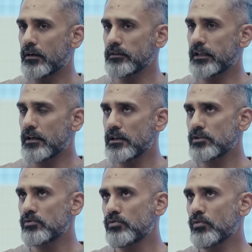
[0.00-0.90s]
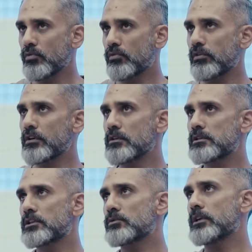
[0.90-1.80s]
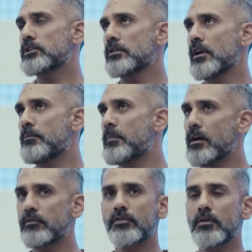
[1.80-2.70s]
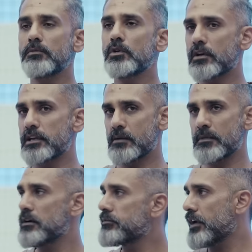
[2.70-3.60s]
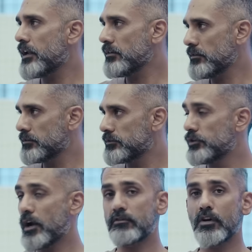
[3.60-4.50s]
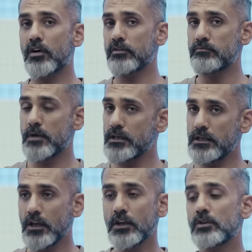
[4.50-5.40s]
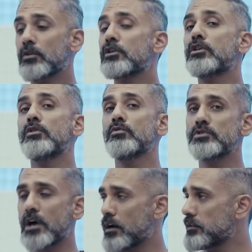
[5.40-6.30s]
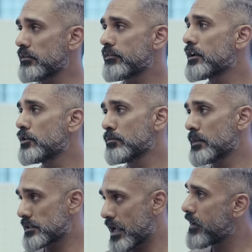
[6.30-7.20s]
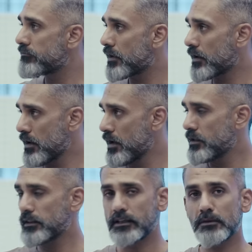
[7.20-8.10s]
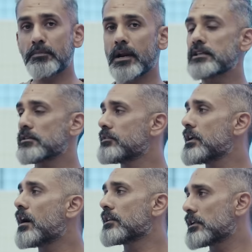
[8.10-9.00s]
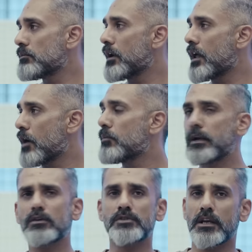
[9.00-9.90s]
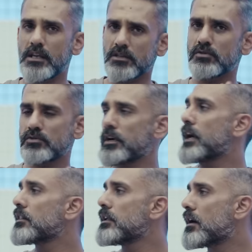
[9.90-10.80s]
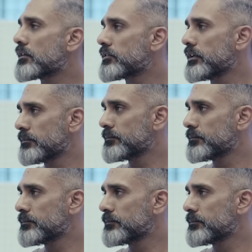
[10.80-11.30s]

there is no real situation apart from you're a Yamaha fan you have a lot of money, you're a huge R3 fan and you must have one. That the price of the R3 will allow me to say, yes, you should get the R3.